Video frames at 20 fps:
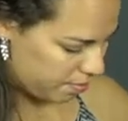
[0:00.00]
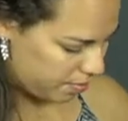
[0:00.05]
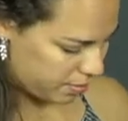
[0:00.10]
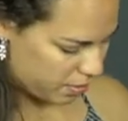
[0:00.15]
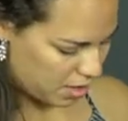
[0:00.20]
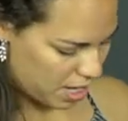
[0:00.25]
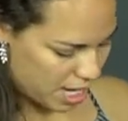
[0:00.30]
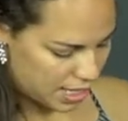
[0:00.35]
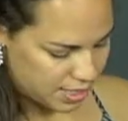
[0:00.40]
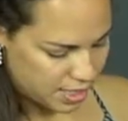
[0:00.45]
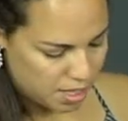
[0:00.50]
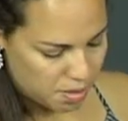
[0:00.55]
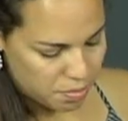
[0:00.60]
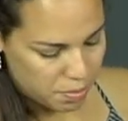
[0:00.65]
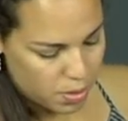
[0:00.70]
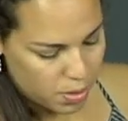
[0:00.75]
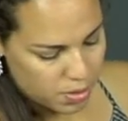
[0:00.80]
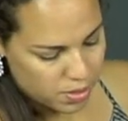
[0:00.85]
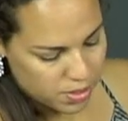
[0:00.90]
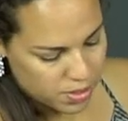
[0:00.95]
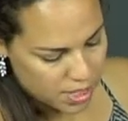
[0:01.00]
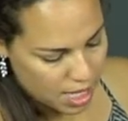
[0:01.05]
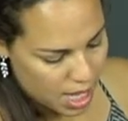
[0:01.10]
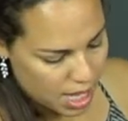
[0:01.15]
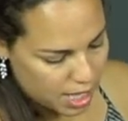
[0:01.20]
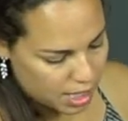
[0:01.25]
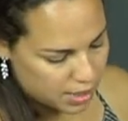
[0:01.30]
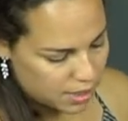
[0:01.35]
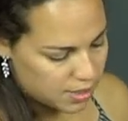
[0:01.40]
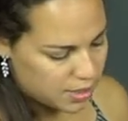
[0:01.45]
So it has it on both
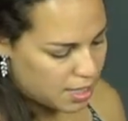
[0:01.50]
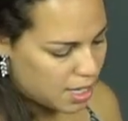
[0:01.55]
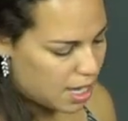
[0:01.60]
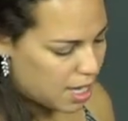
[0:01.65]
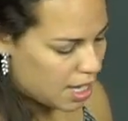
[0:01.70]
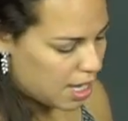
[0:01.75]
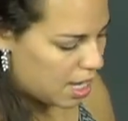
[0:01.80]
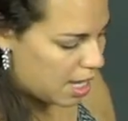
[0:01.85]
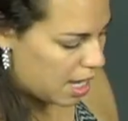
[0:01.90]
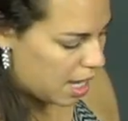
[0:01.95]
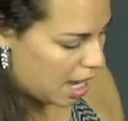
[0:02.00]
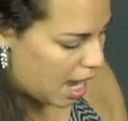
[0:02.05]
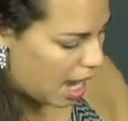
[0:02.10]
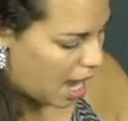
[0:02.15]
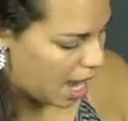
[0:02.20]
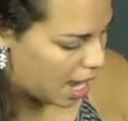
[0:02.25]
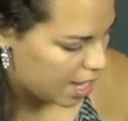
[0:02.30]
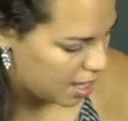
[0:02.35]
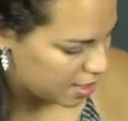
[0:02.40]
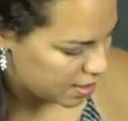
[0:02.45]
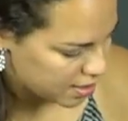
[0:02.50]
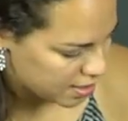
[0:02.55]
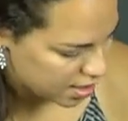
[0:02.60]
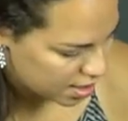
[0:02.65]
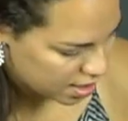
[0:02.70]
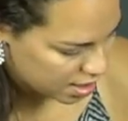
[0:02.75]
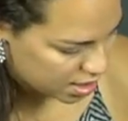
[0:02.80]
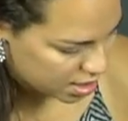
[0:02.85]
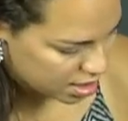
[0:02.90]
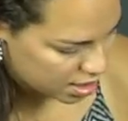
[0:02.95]
sides. It has
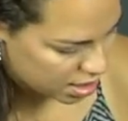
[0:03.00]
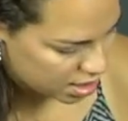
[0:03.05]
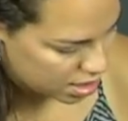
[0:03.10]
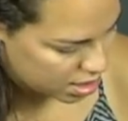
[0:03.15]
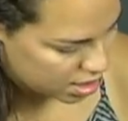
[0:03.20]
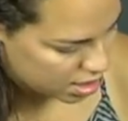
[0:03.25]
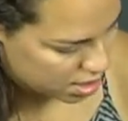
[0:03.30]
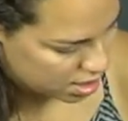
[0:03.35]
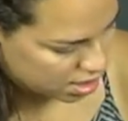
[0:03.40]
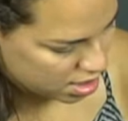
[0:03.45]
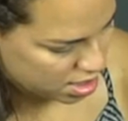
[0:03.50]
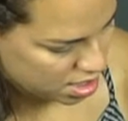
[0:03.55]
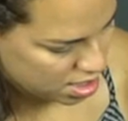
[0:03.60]
the